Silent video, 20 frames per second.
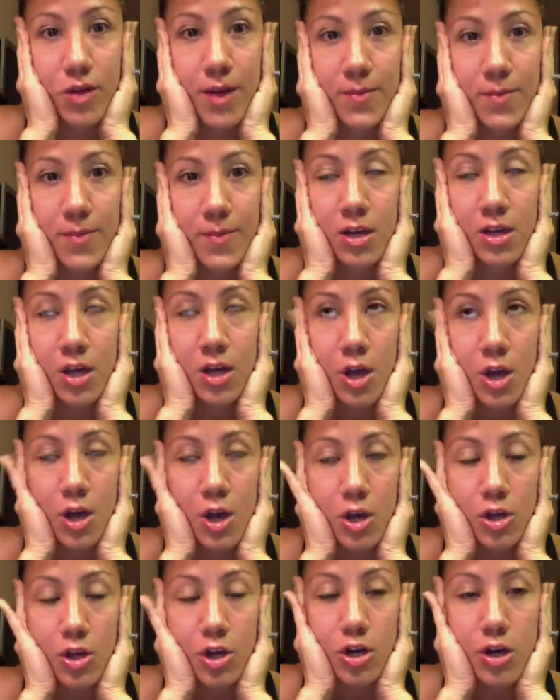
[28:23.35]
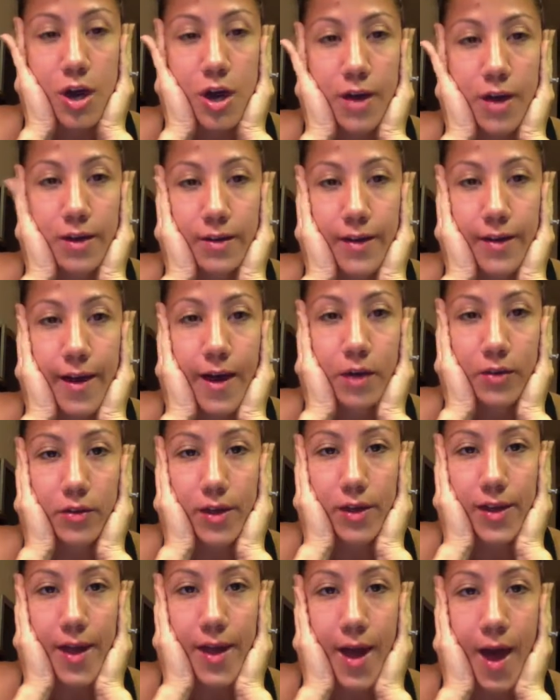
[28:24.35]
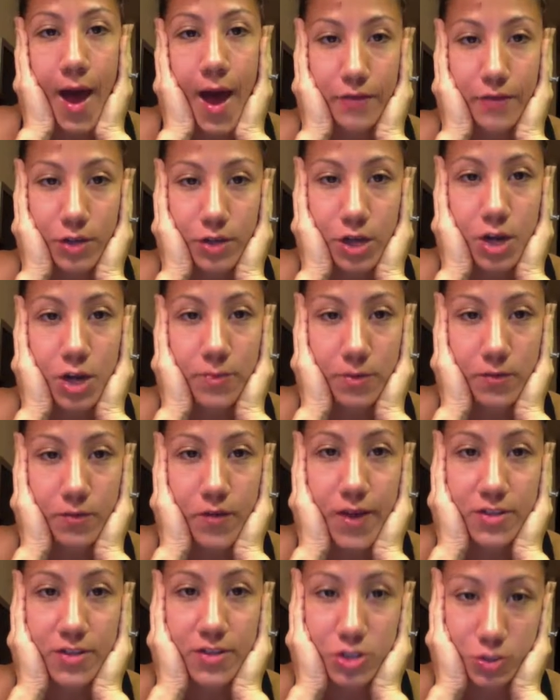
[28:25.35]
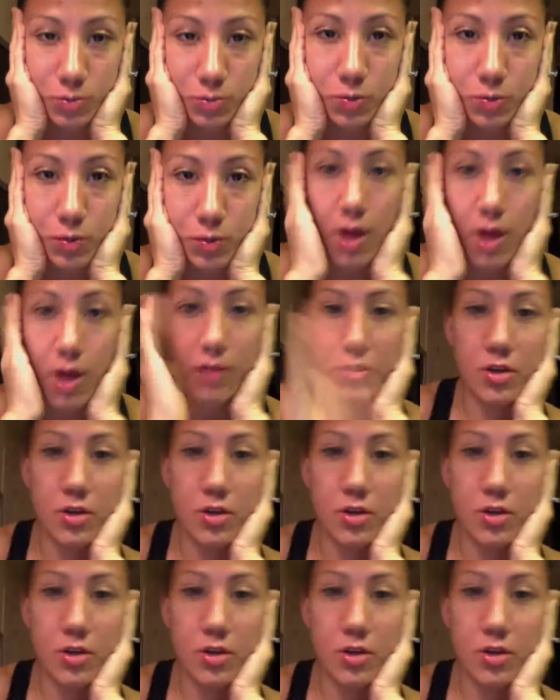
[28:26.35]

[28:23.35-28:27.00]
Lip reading: I mean, you're not allowed like half a cup of vegetable broth.